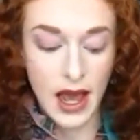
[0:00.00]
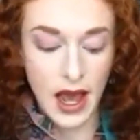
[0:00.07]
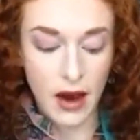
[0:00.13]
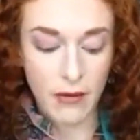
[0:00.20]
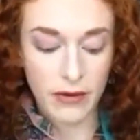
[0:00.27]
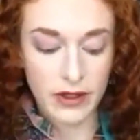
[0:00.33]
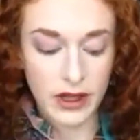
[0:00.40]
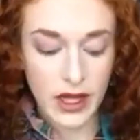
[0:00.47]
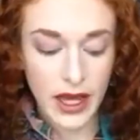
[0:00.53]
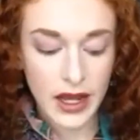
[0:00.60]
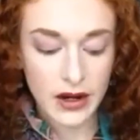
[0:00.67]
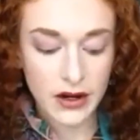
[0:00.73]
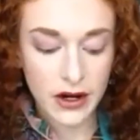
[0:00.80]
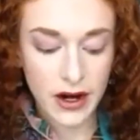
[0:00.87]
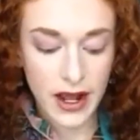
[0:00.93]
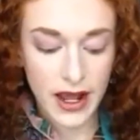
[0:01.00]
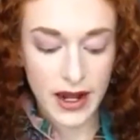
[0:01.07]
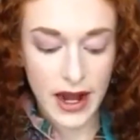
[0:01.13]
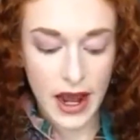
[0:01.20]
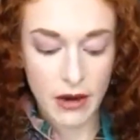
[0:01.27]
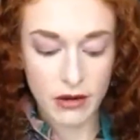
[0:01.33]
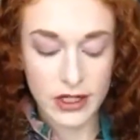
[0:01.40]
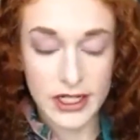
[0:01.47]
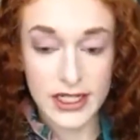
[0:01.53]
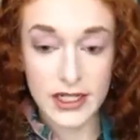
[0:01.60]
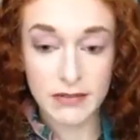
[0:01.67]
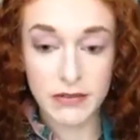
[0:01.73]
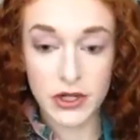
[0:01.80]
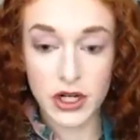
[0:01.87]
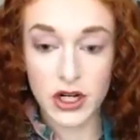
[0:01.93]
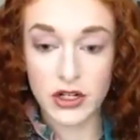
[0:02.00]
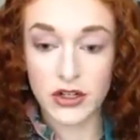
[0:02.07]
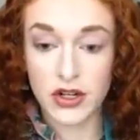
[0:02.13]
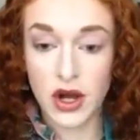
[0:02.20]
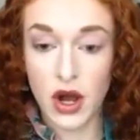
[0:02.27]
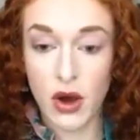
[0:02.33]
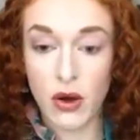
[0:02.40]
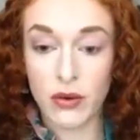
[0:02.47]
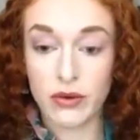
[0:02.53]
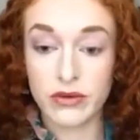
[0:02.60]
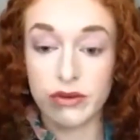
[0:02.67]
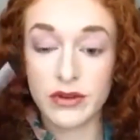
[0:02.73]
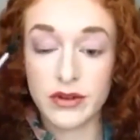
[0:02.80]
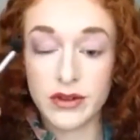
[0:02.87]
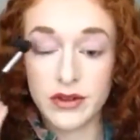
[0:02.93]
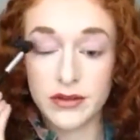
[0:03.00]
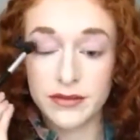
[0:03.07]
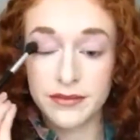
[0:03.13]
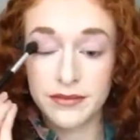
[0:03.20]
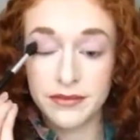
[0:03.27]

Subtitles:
our lighter and our deeper tones.